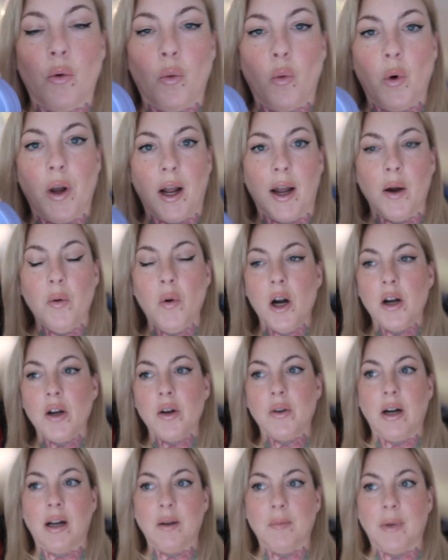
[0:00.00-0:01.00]
when I walk
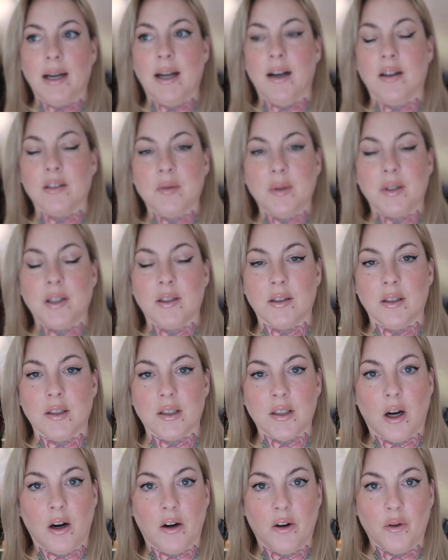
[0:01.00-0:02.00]
around my house, because
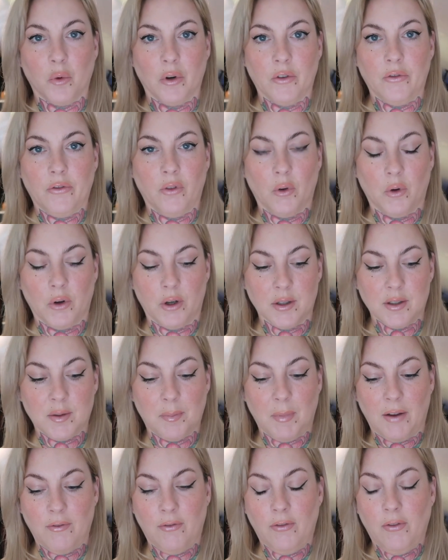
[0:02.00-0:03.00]
it's hardwood floors,
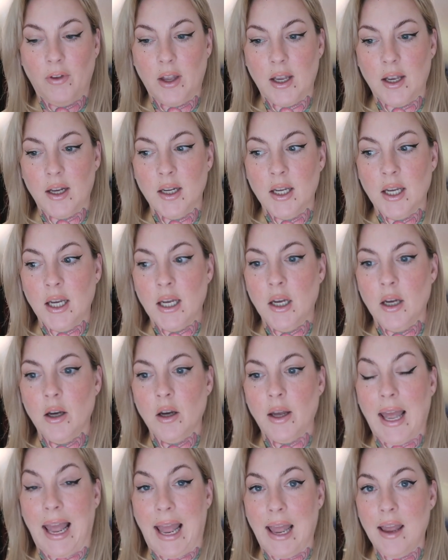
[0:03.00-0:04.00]
my feet
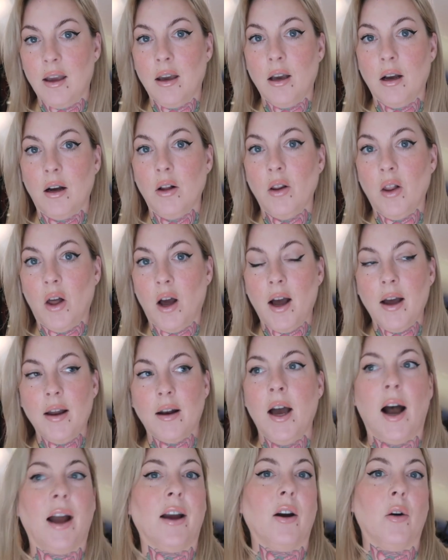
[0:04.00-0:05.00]
ache a lot.
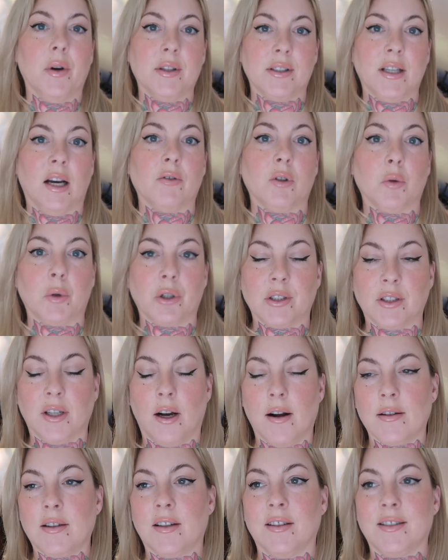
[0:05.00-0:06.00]
I always have to wear
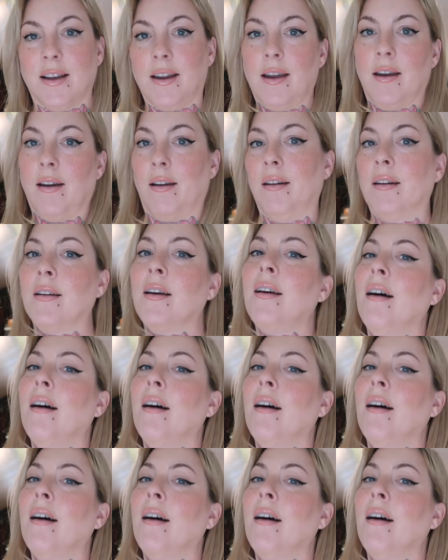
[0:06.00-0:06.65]
socks because I can't